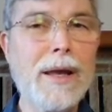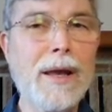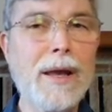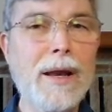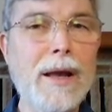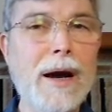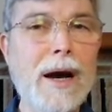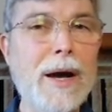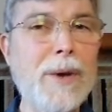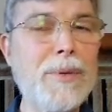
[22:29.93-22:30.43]

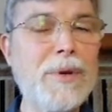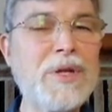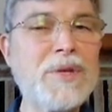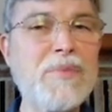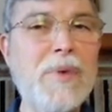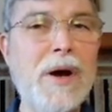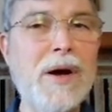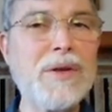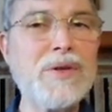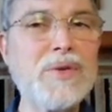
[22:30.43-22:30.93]
And God
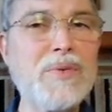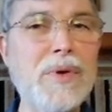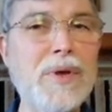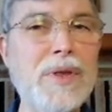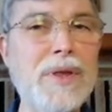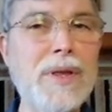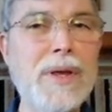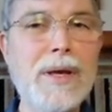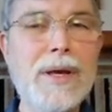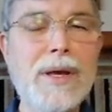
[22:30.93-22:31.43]
responds
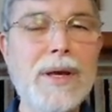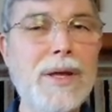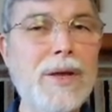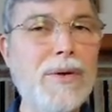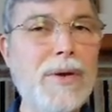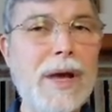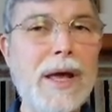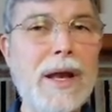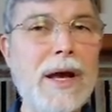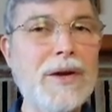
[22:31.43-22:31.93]
with,
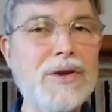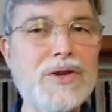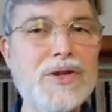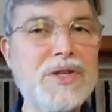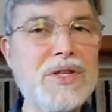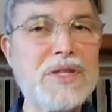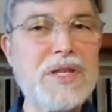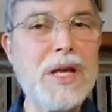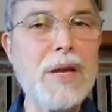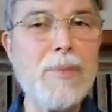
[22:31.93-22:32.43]
you cannot
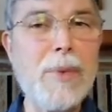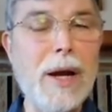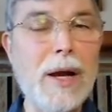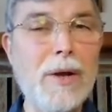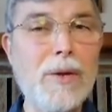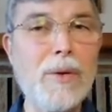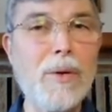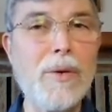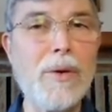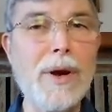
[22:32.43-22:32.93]
see my
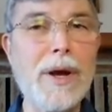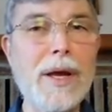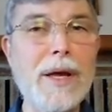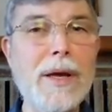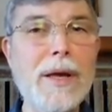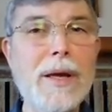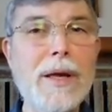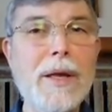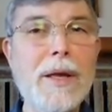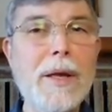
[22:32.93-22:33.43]

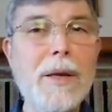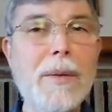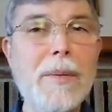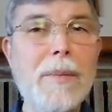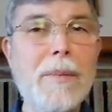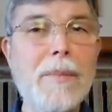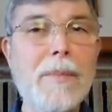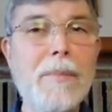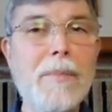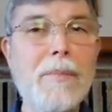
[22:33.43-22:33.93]
glory,
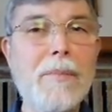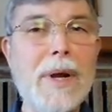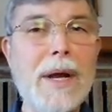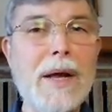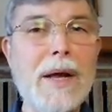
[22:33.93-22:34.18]
but